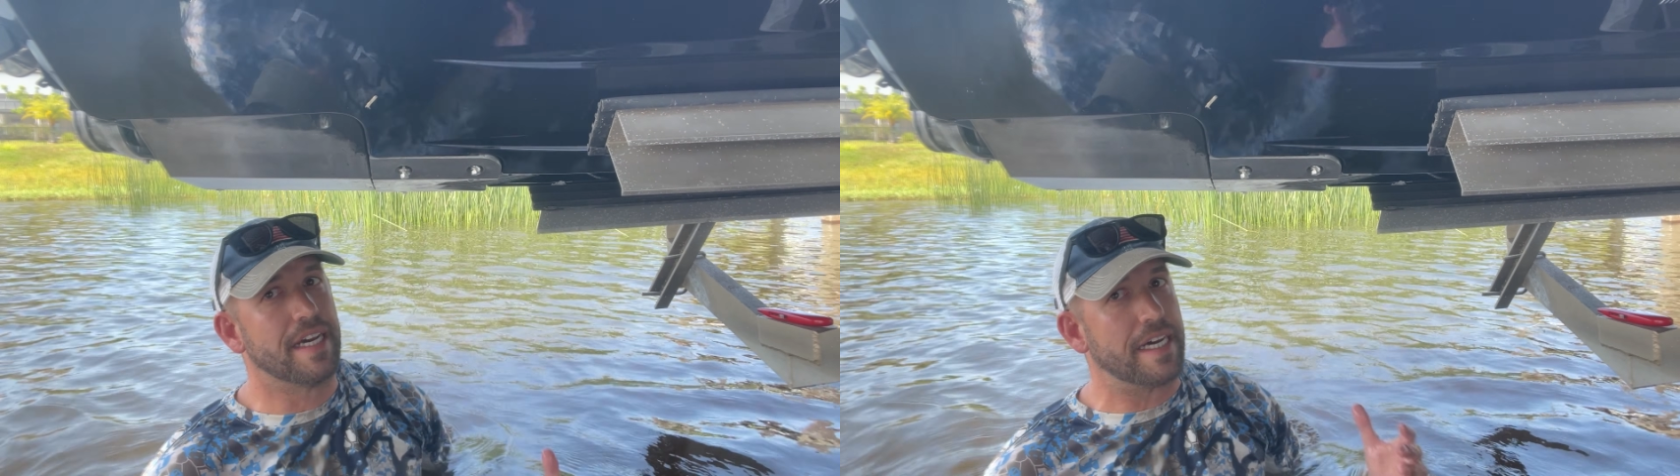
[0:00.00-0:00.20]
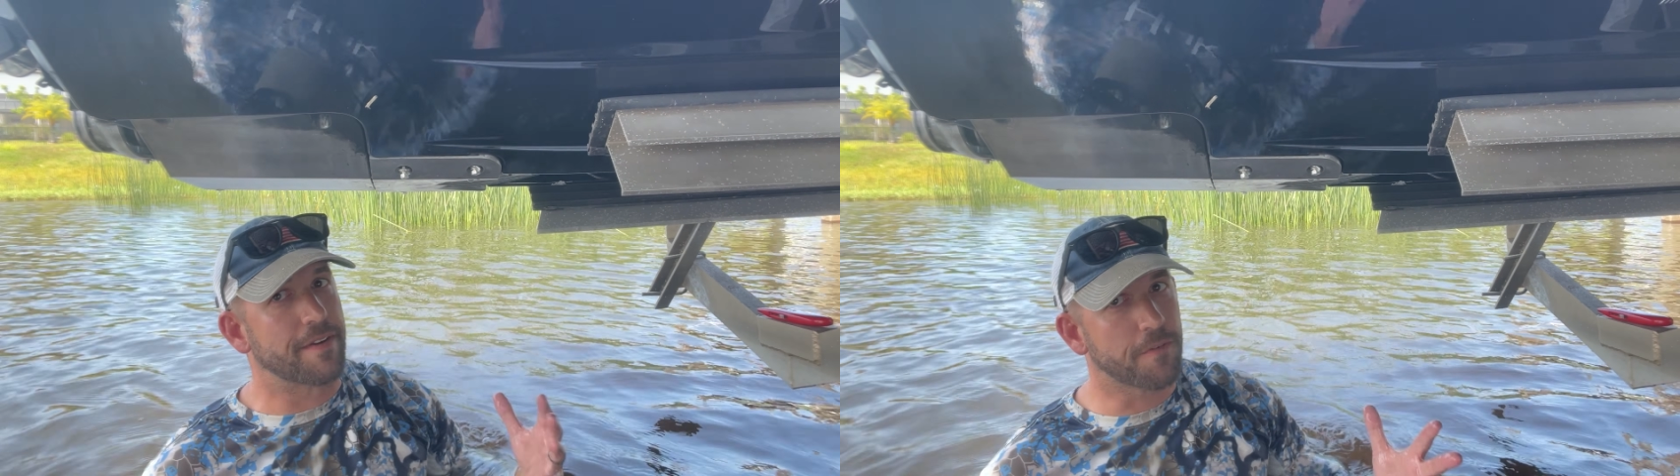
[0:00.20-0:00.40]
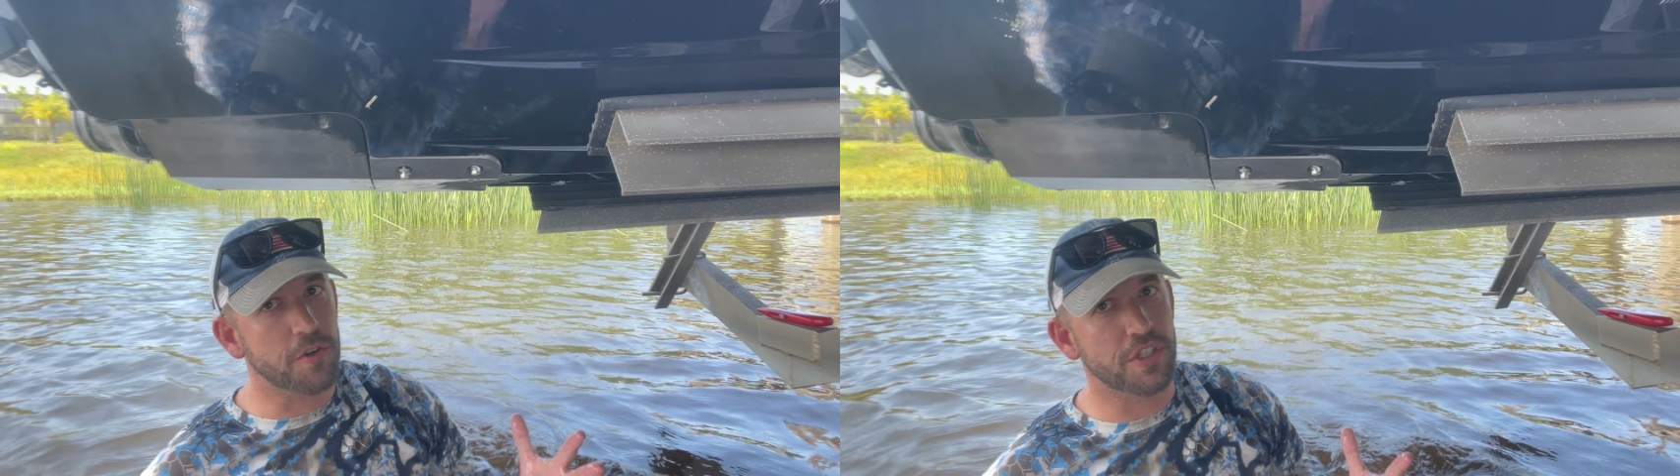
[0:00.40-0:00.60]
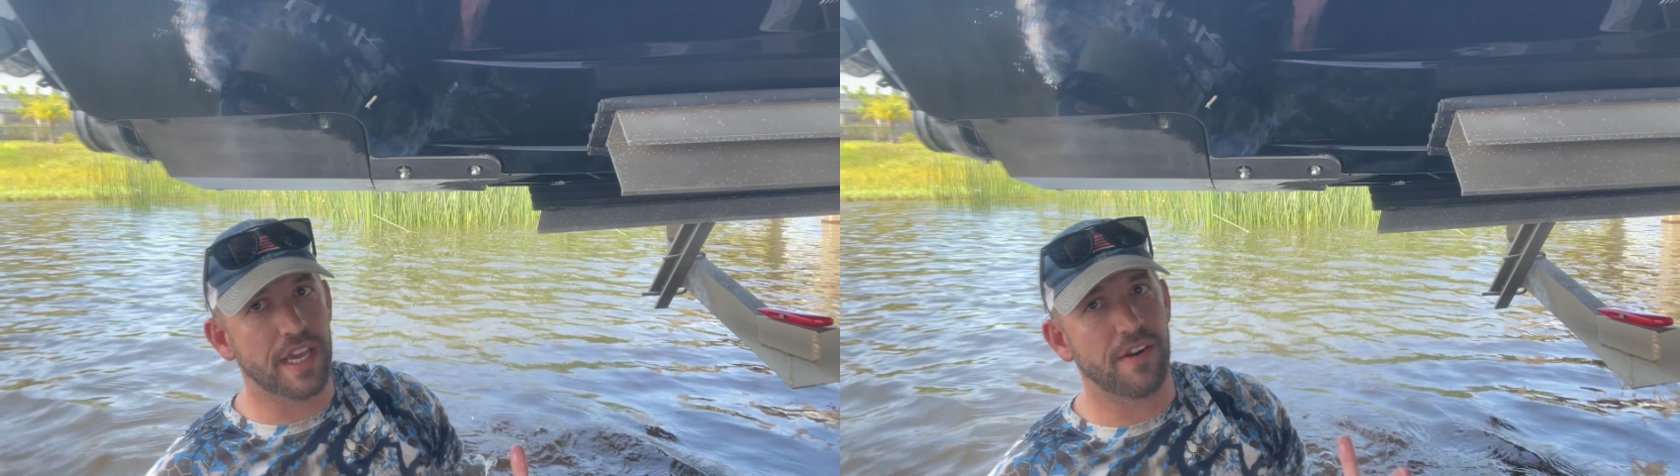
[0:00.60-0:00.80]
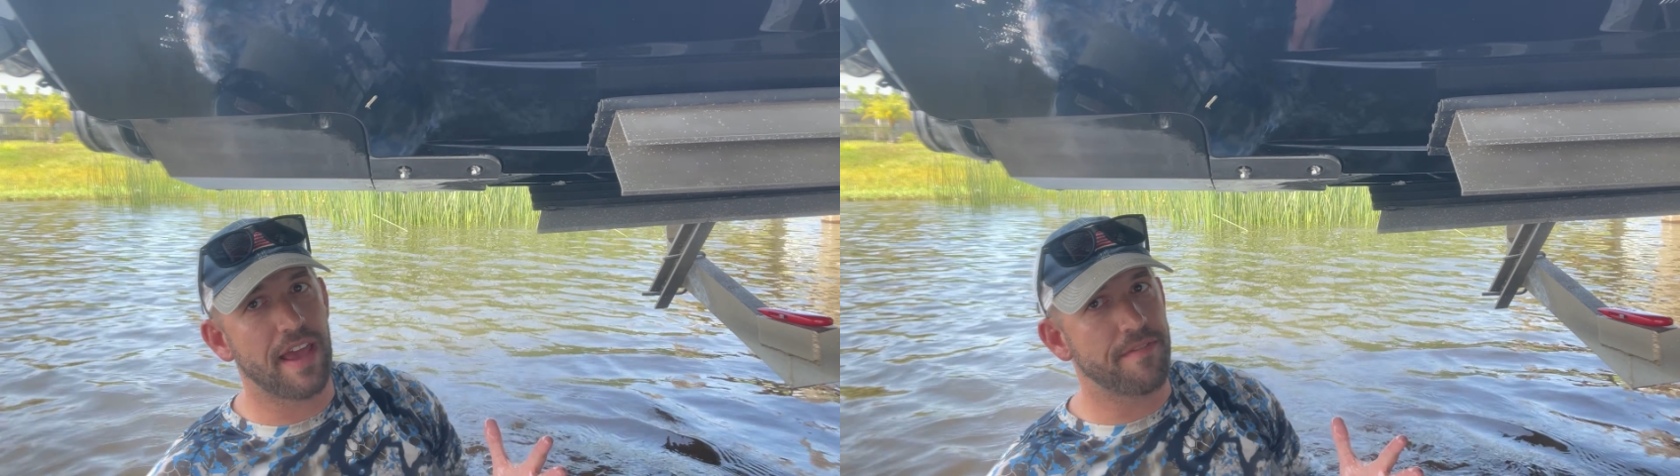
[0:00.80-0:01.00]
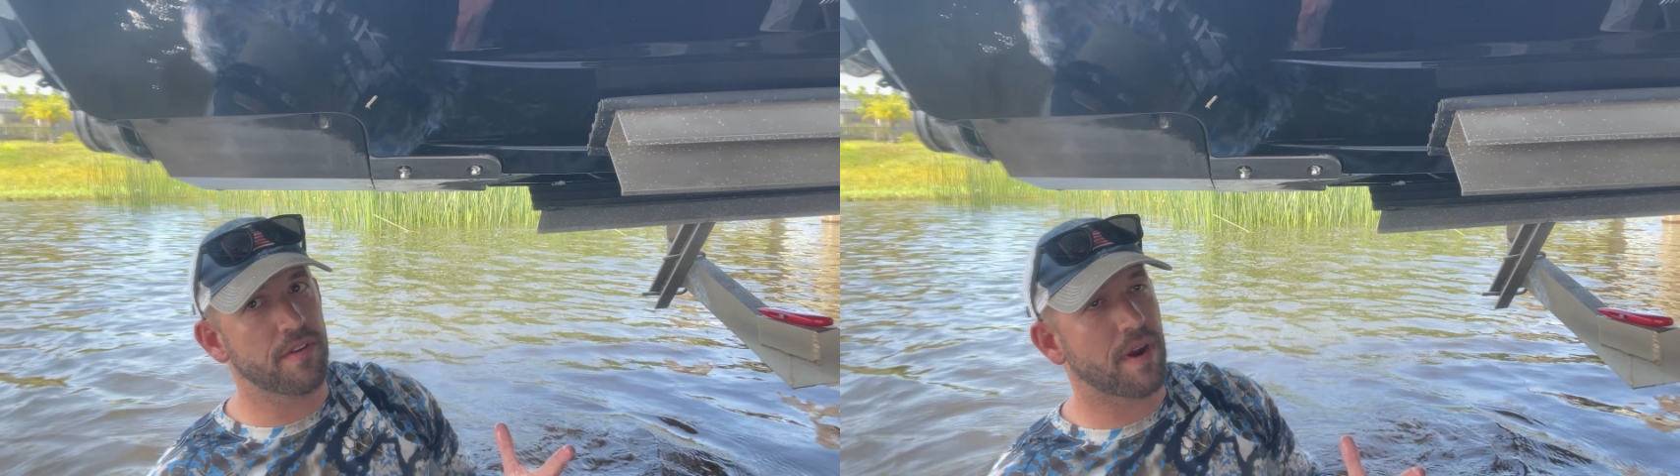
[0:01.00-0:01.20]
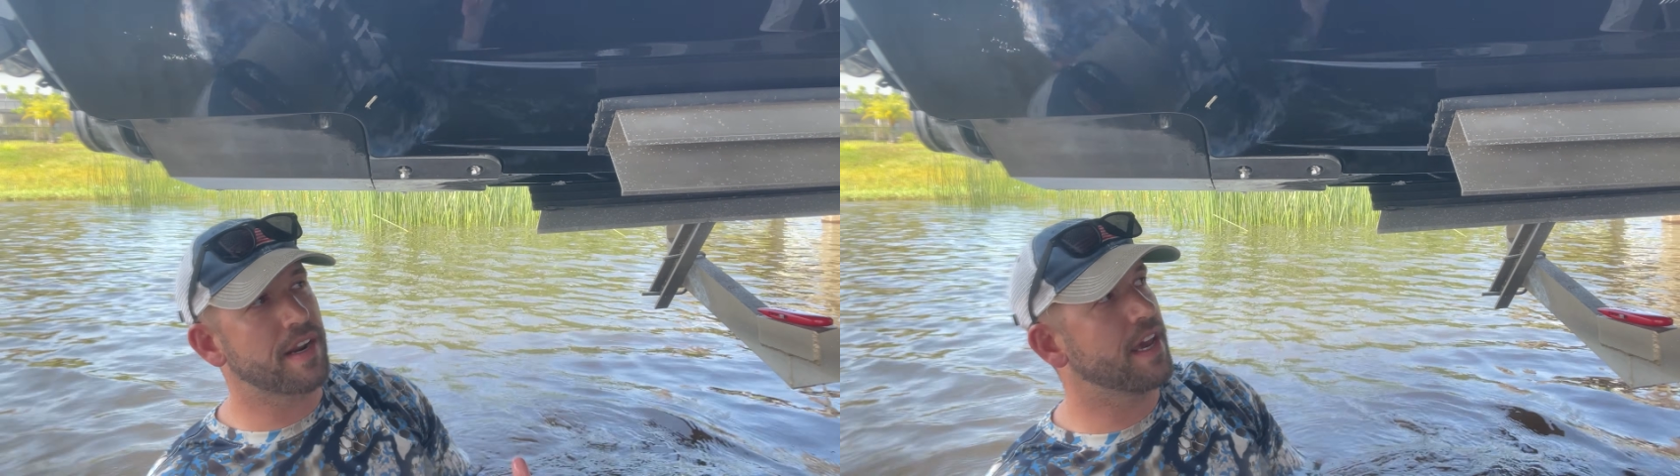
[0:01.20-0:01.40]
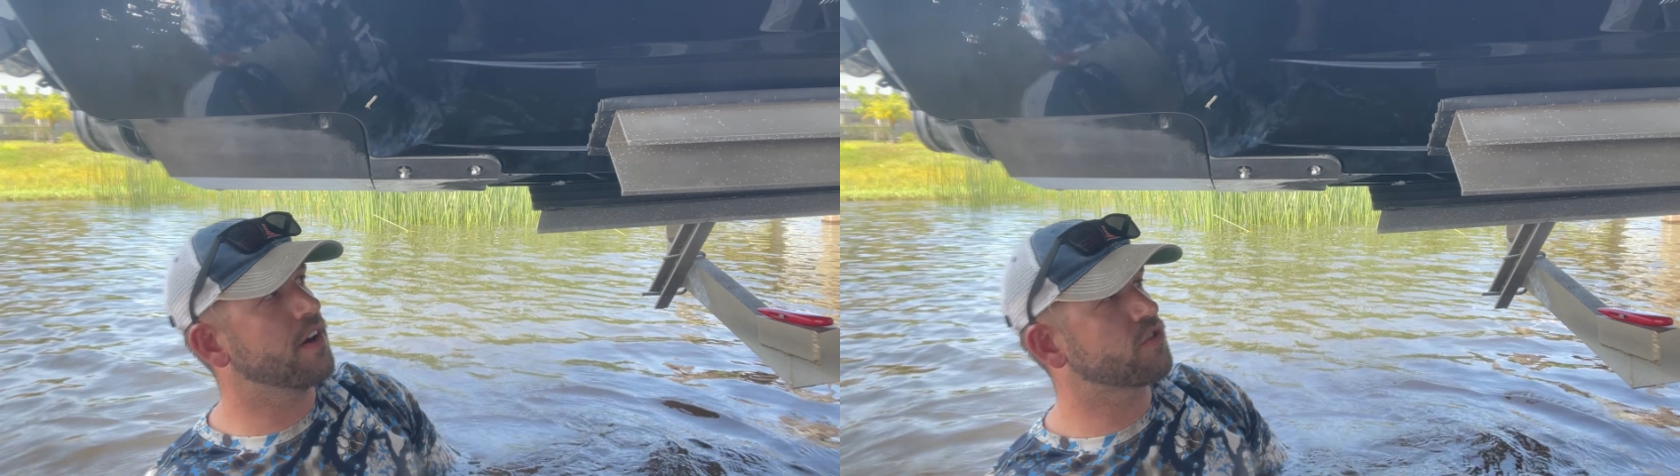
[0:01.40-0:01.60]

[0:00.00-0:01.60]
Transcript: Unfortunately, I don't have any right now,